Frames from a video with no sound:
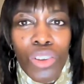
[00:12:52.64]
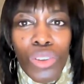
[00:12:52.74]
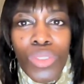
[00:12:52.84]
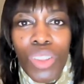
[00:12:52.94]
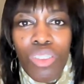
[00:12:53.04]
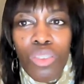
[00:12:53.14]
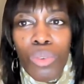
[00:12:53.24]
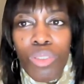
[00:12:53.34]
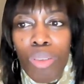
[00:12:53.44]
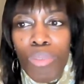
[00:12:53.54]
And so this
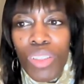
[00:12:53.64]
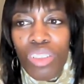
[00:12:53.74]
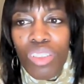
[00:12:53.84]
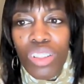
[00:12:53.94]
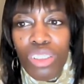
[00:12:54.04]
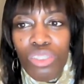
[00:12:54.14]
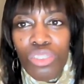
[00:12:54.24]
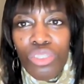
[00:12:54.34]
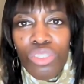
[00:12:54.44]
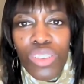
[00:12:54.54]
is what some of these
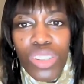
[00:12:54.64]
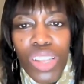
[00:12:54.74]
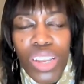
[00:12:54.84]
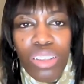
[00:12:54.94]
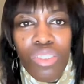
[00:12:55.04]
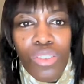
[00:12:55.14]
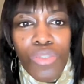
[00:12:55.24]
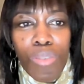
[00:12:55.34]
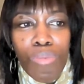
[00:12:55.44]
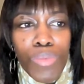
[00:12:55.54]
clusters look like.
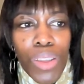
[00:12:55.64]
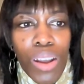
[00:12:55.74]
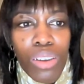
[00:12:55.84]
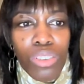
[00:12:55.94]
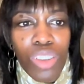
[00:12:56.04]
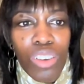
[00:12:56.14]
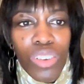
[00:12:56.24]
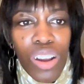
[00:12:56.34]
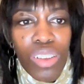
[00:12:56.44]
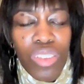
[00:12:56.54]
So from
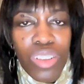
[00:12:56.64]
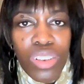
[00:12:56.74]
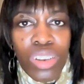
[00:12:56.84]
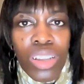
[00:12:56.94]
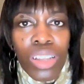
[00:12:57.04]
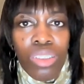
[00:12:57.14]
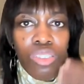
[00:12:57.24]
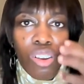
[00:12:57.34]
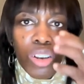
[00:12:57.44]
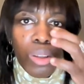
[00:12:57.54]
terotoxin,
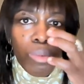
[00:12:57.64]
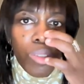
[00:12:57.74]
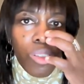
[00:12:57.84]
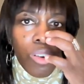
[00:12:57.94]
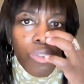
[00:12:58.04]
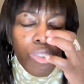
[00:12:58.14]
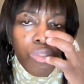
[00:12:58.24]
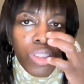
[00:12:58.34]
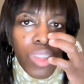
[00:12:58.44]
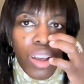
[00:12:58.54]
starting with
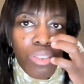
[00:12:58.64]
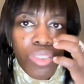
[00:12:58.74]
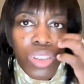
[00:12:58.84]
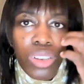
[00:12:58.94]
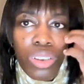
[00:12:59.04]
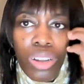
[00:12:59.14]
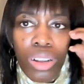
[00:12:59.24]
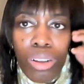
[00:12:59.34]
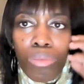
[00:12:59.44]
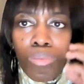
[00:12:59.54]
over
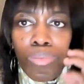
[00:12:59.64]
3,000